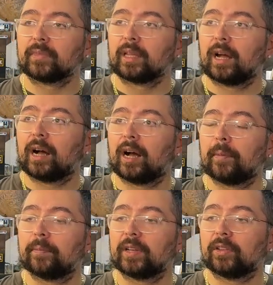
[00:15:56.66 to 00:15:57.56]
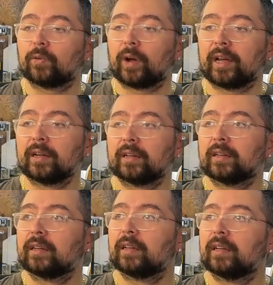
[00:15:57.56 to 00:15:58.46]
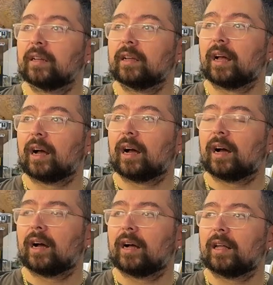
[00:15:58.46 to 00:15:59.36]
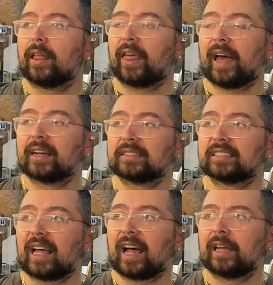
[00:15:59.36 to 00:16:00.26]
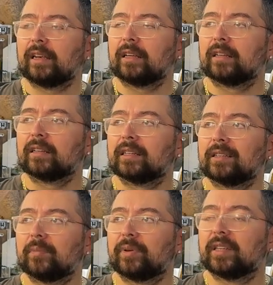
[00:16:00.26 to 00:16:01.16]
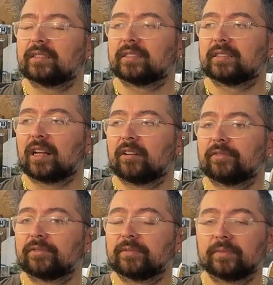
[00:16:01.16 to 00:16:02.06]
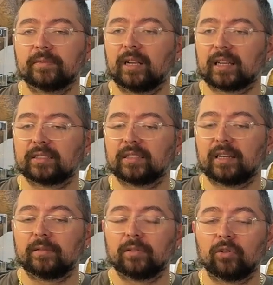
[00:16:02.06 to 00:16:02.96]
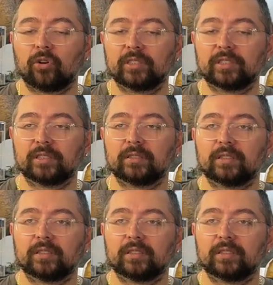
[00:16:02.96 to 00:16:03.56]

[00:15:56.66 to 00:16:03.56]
Either way, that aside, the piece itself, like I said, gorgeous.